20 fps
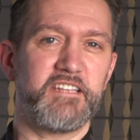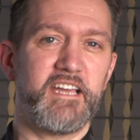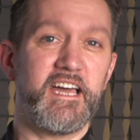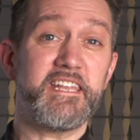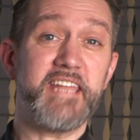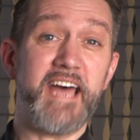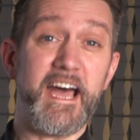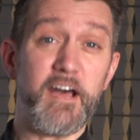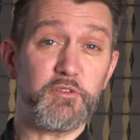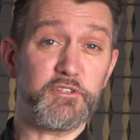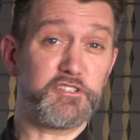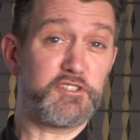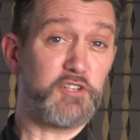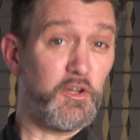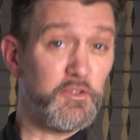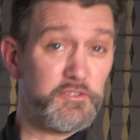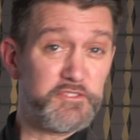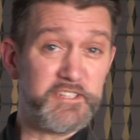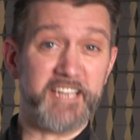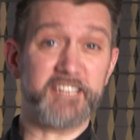And how does
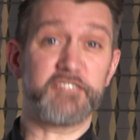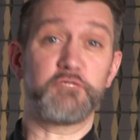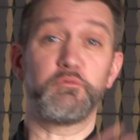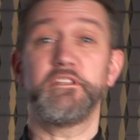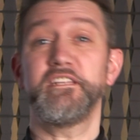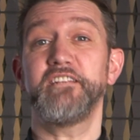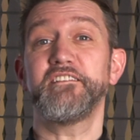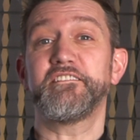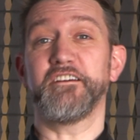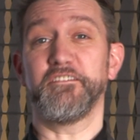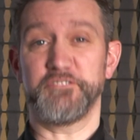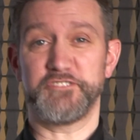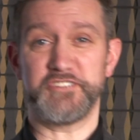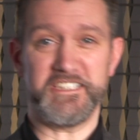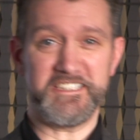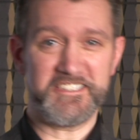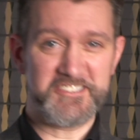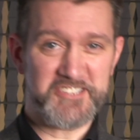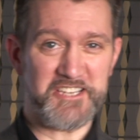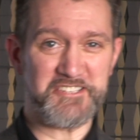context within culture
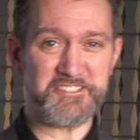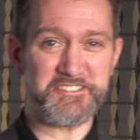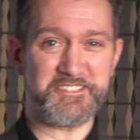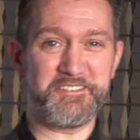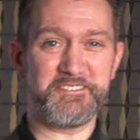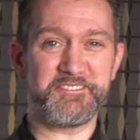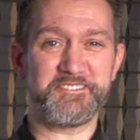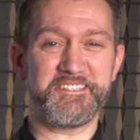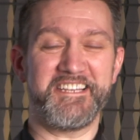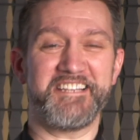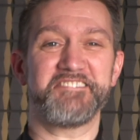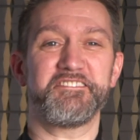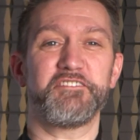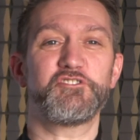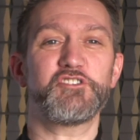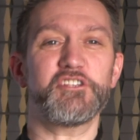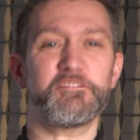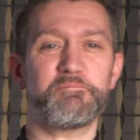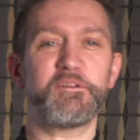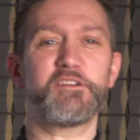change those things? So
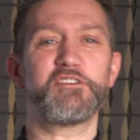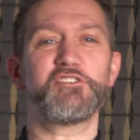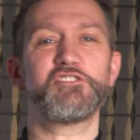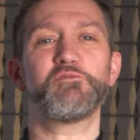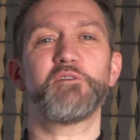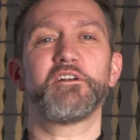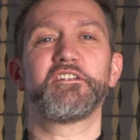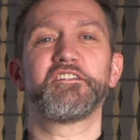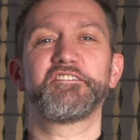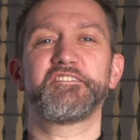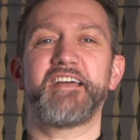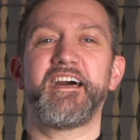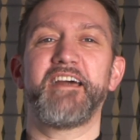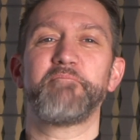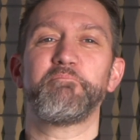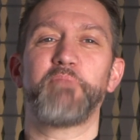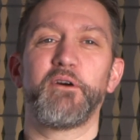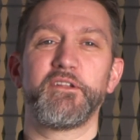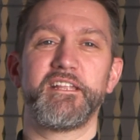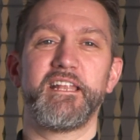just because you understand
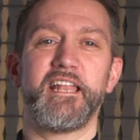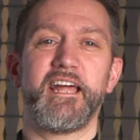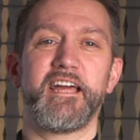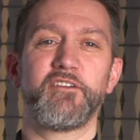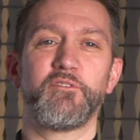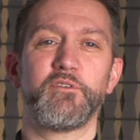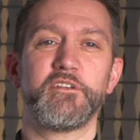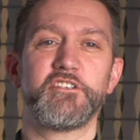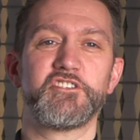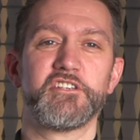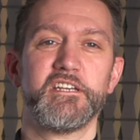body language